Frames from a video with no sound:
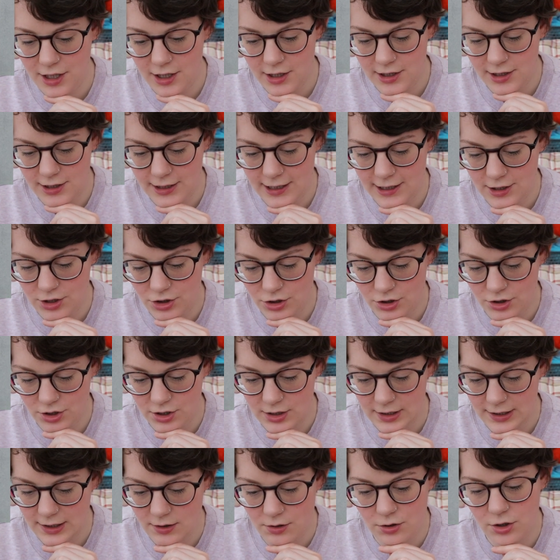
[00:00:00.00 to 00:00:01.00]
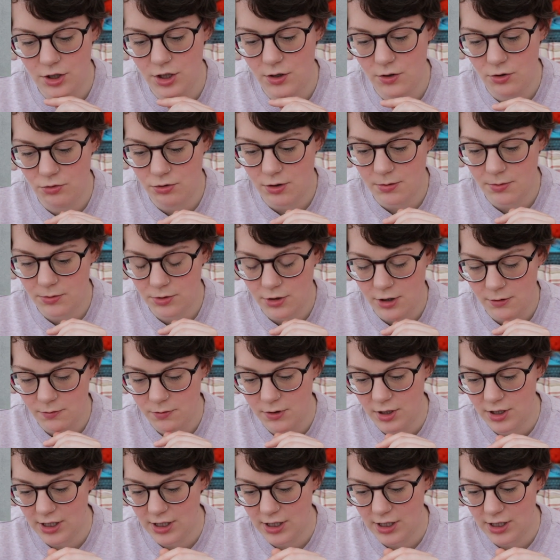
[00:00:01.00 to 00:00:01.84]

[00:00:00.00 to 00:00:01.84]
this is just a little cute crop top,